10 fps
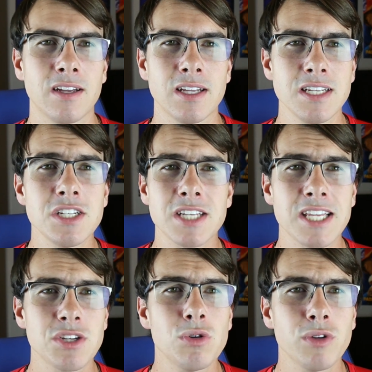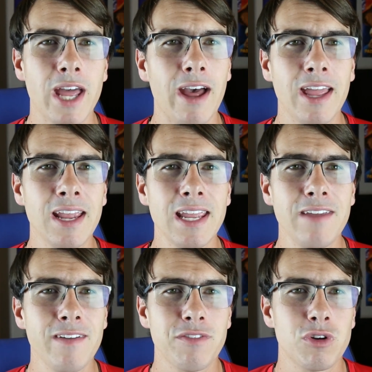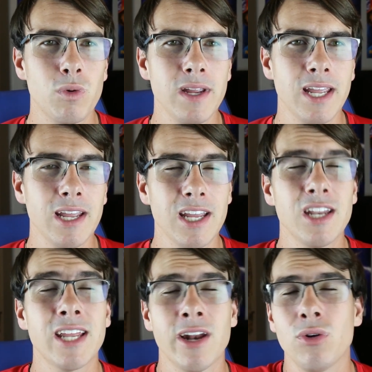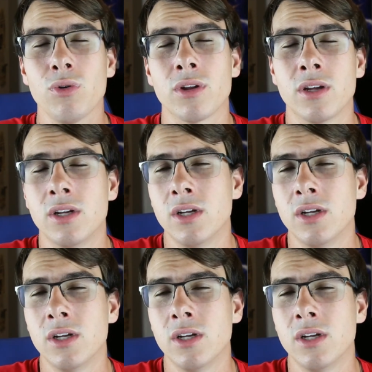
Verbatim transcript: Because it just gets old. Like, even after a week, it could get old.